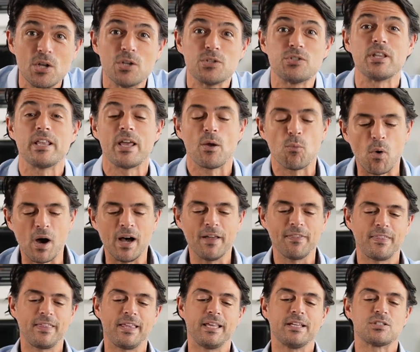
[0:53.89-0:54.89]
So they
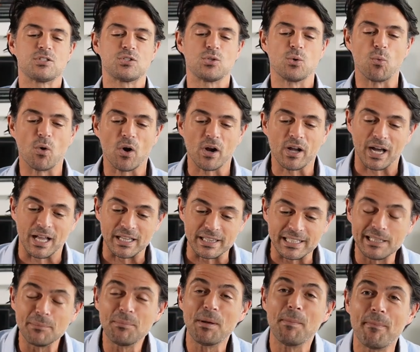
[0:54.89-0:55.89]
want things to work a
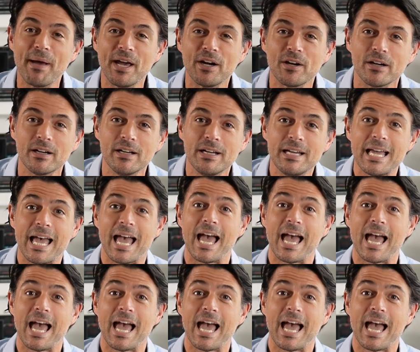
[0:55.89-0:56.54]
little bit better